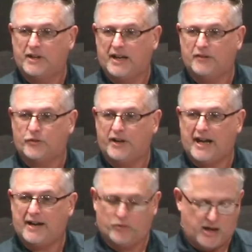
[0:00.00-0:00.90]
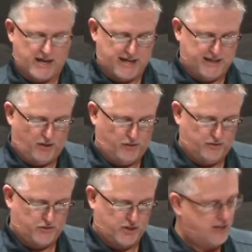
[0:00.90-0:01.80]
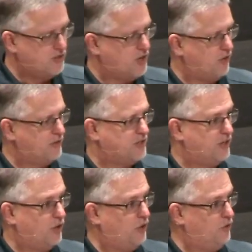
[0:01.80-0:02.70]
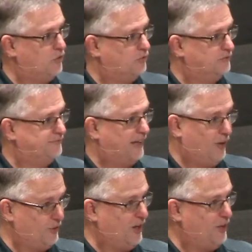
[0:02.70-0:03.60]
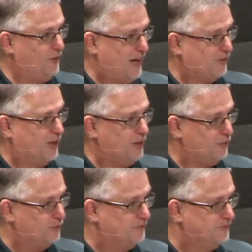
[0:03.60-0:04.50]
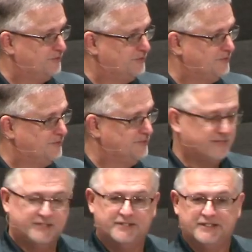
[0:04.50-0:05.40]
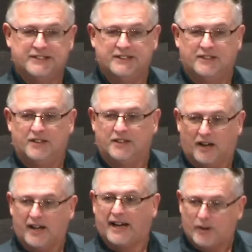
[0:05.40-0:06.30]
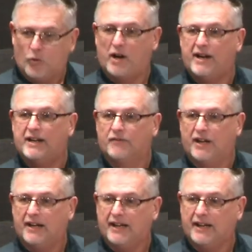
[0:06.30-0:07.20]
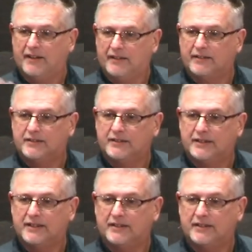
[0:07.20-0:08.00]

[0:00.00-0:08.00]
three day and three night ride, and all of a sudden Jonah said, Oh, I'll go, I'll go. God had a way of getting